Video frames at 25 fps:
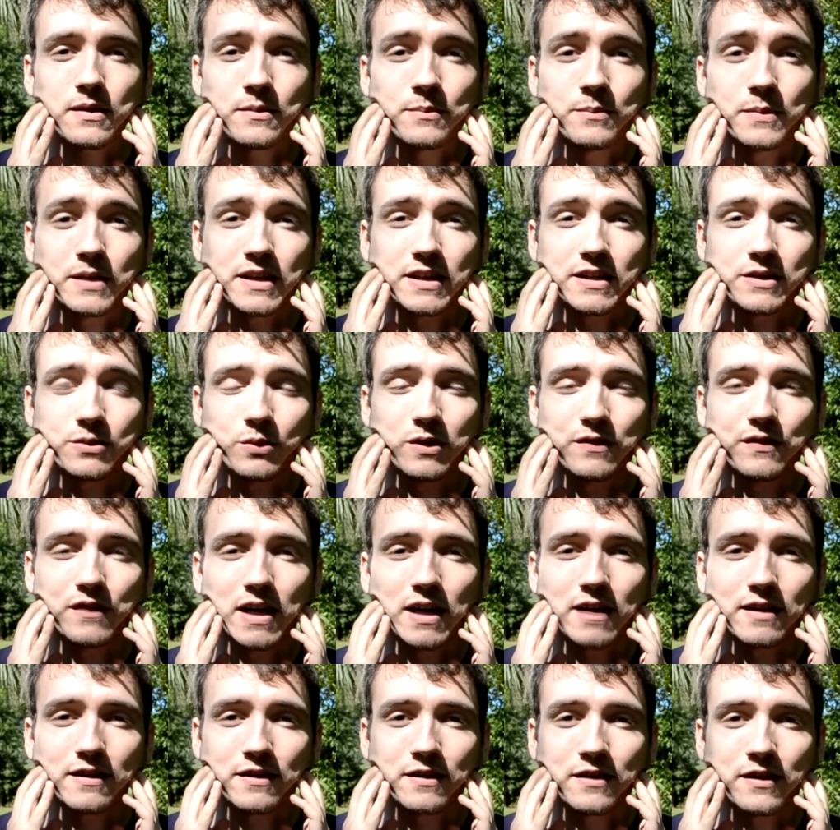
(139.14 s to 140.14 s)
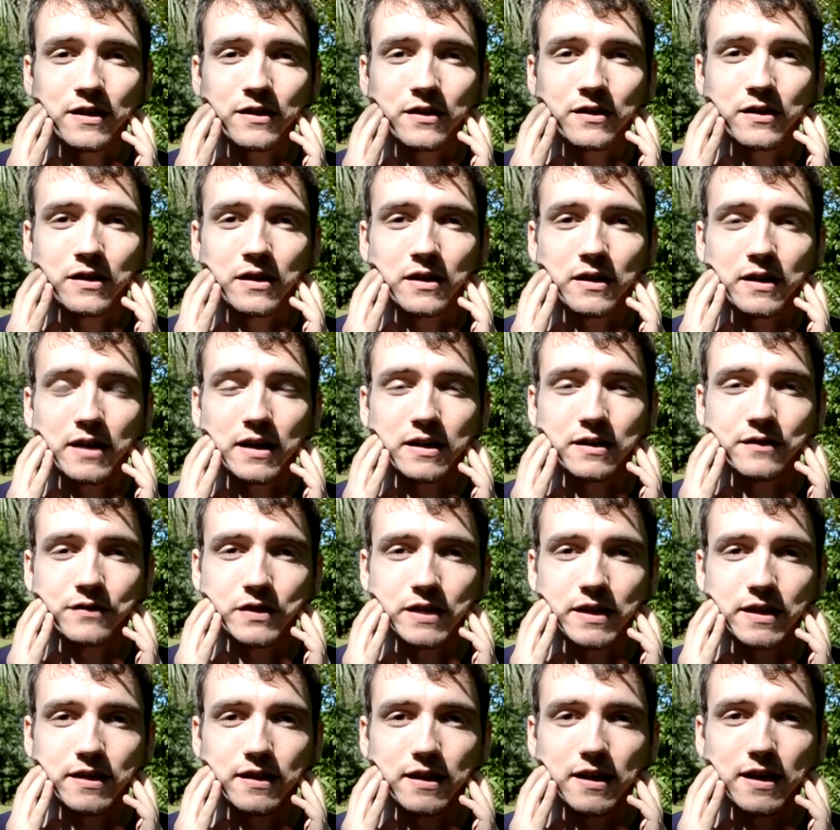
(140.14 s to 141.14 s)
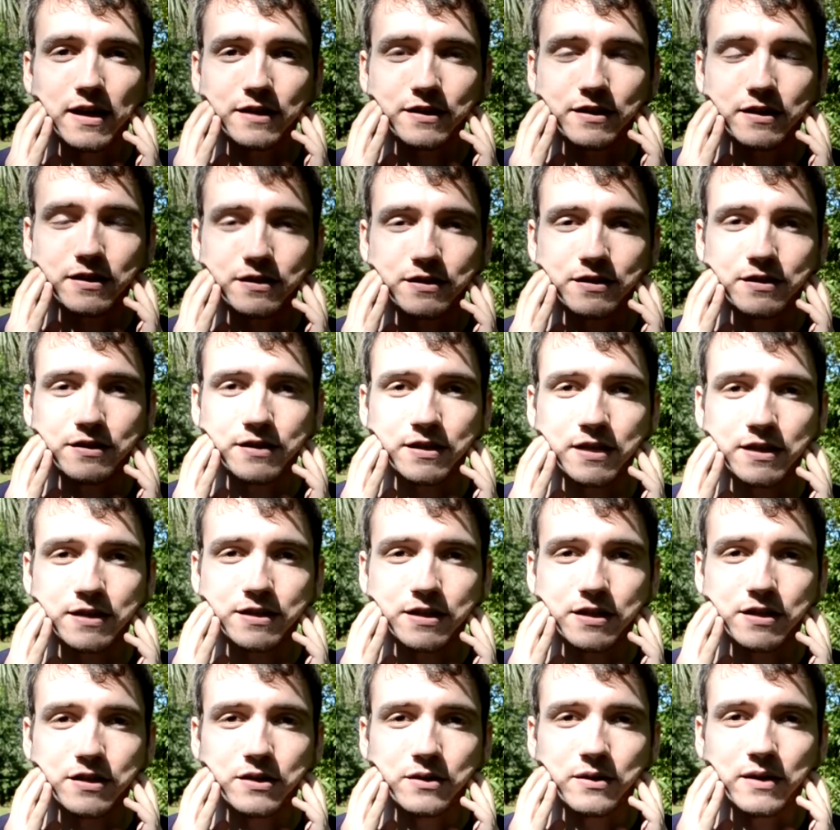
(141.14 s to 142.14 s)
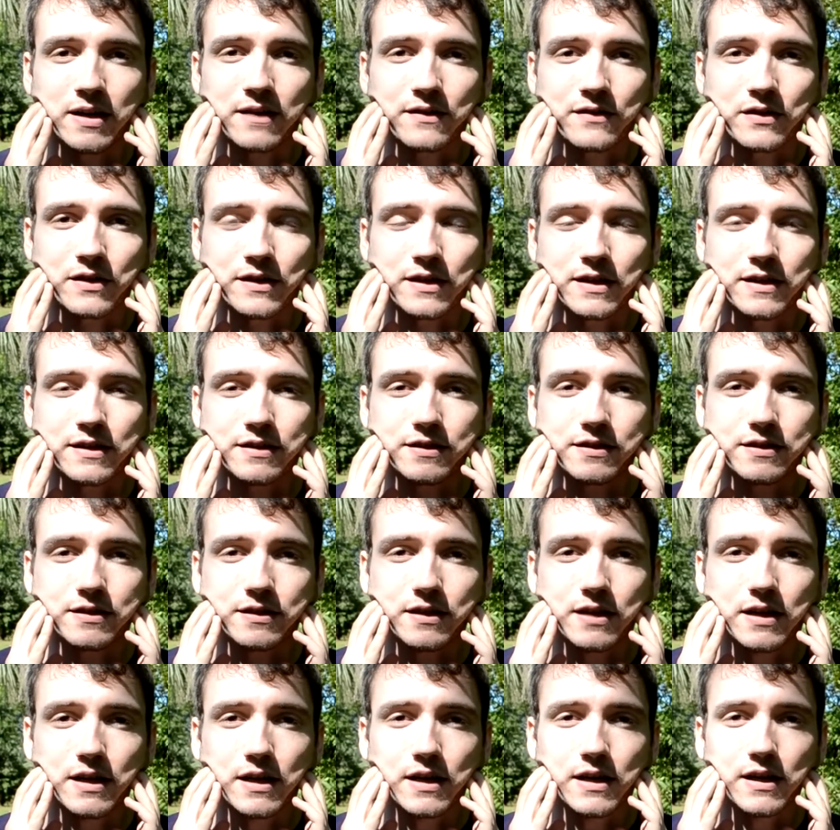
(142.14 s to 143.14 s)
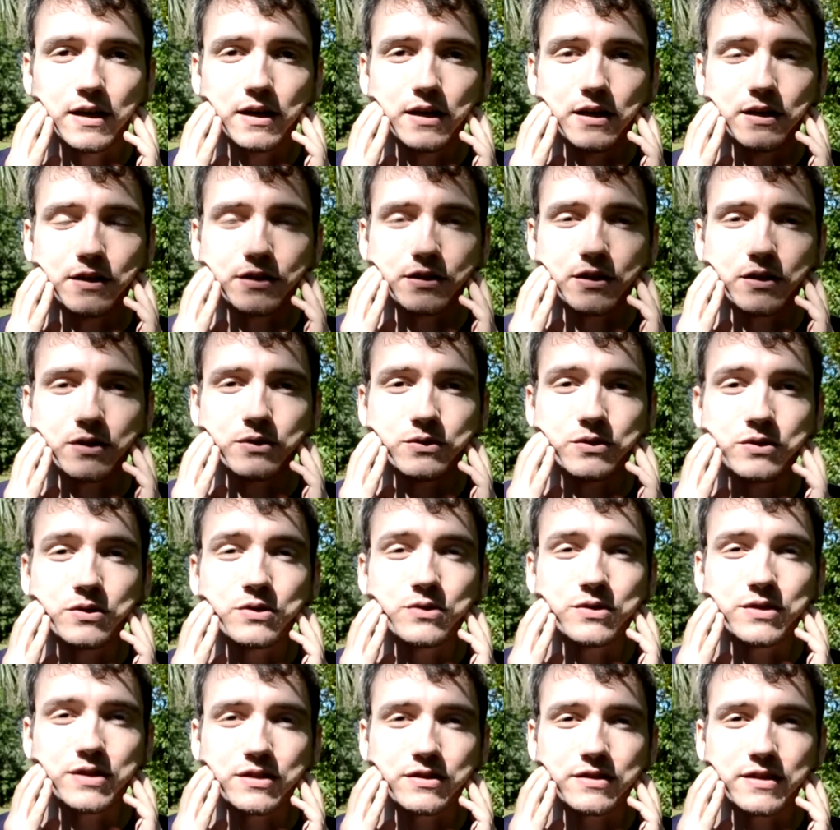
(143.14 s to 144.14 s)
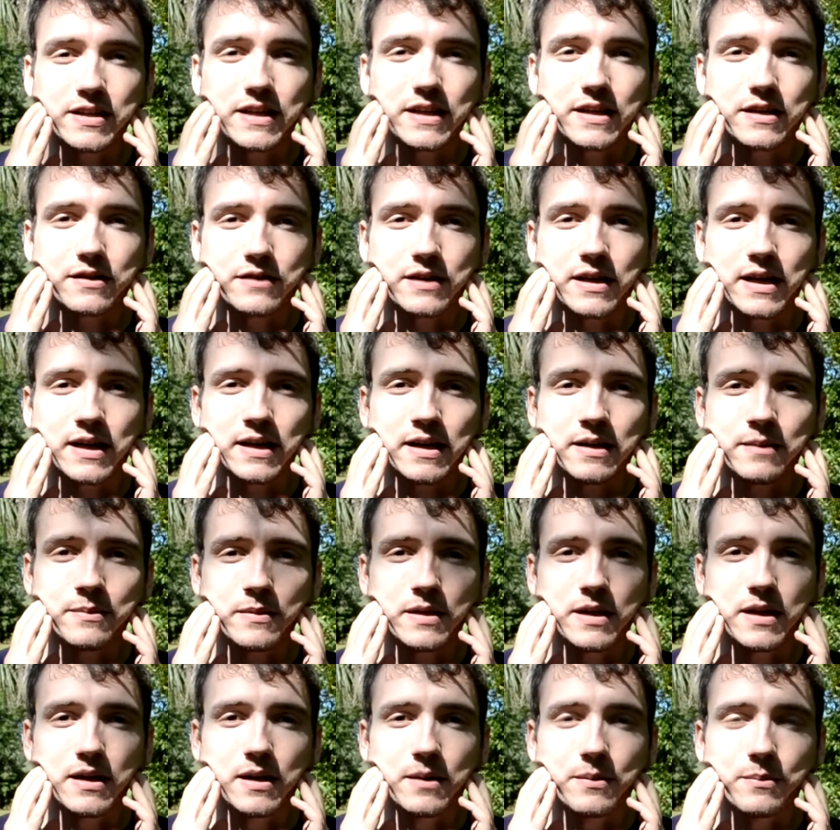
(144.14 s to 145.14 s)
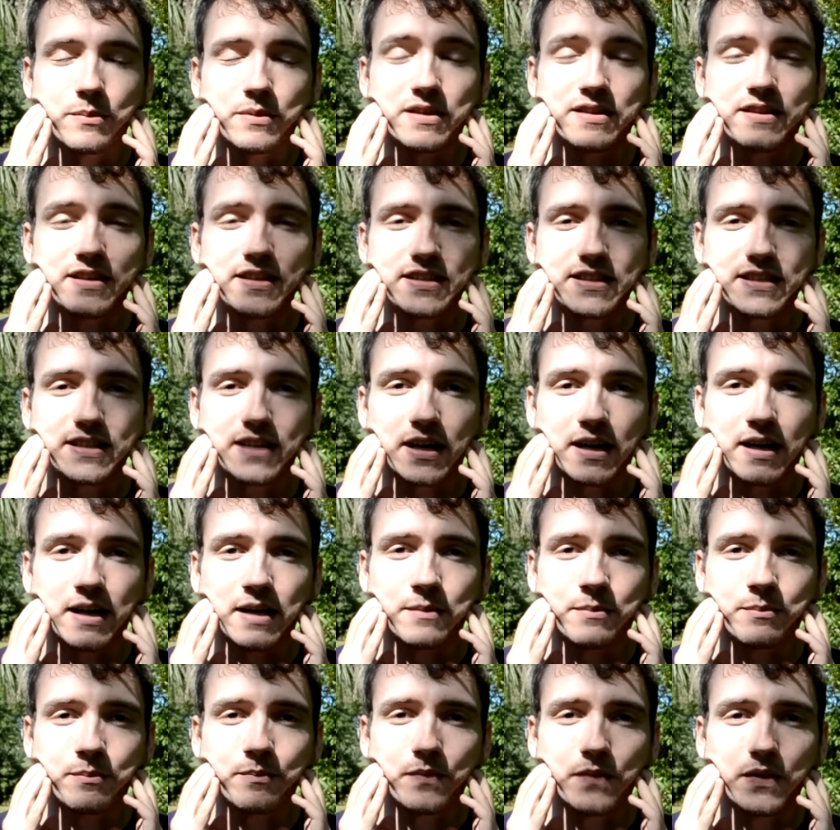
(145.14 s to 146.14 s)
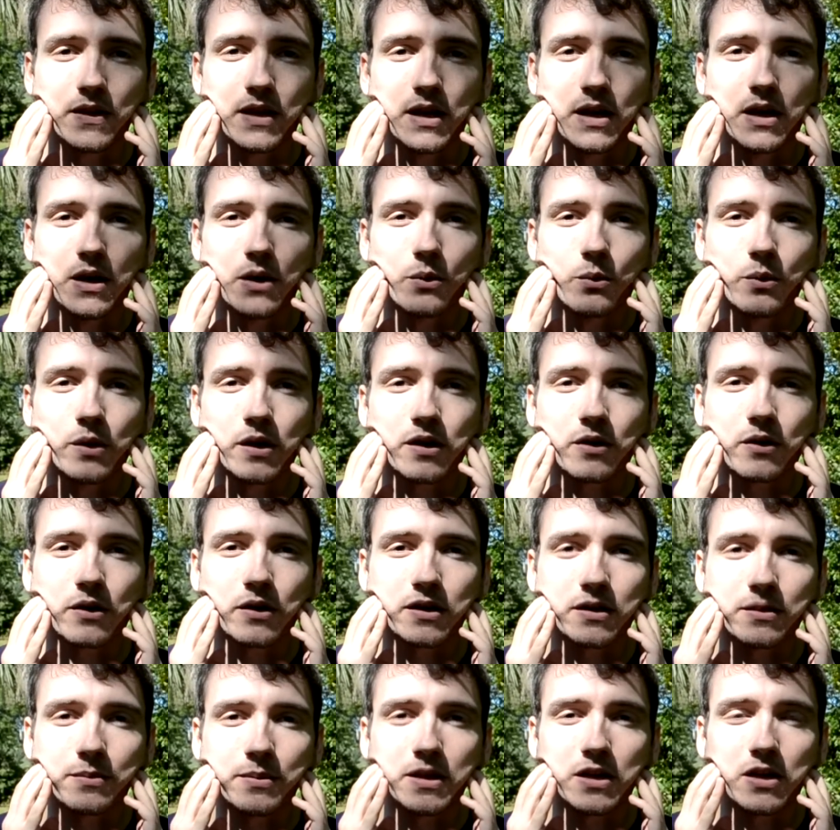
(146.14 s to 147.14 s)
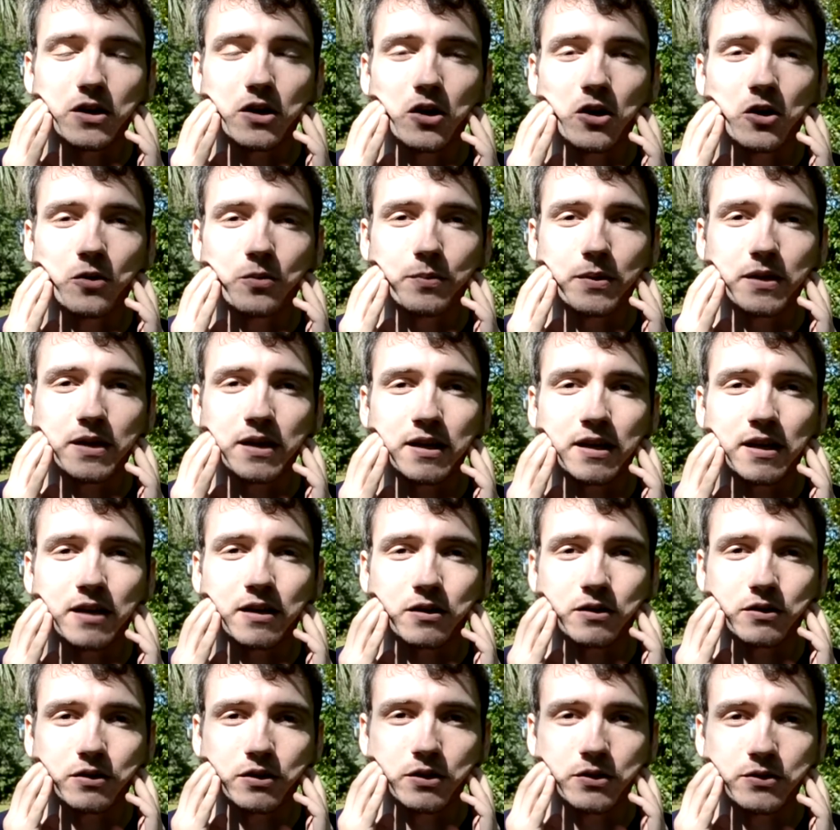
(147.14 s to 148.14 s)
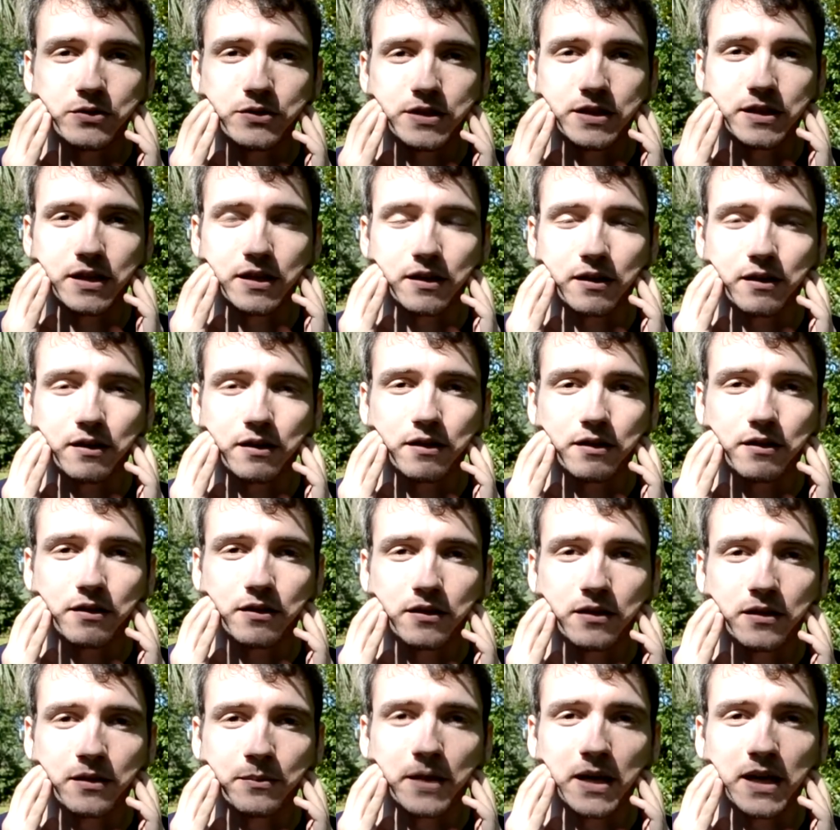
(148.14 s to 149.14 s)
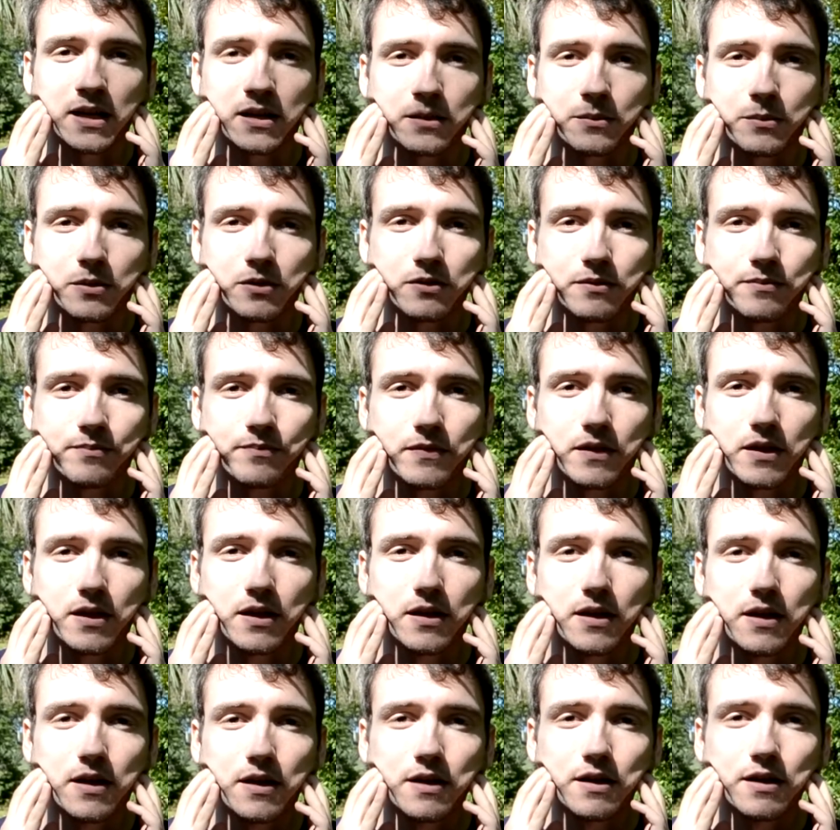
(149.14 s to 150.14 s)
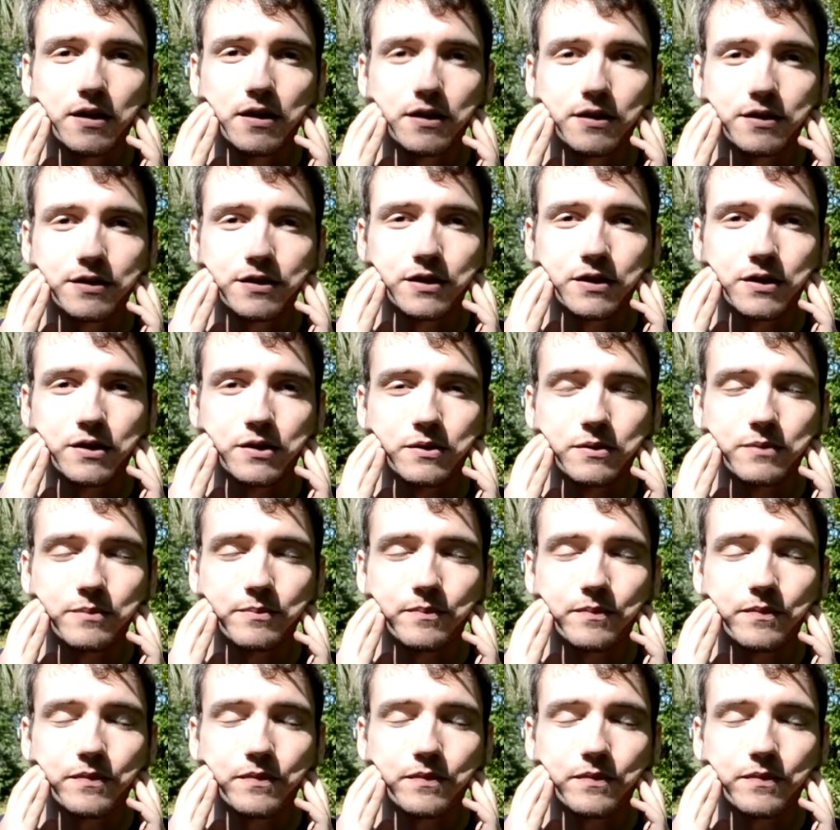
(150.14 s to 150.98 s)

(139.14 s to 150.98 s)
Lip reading: because we've got another kind of lengthy exercise to do after this. So do still take your time, but this time we're going to be opening and closing the mandible. So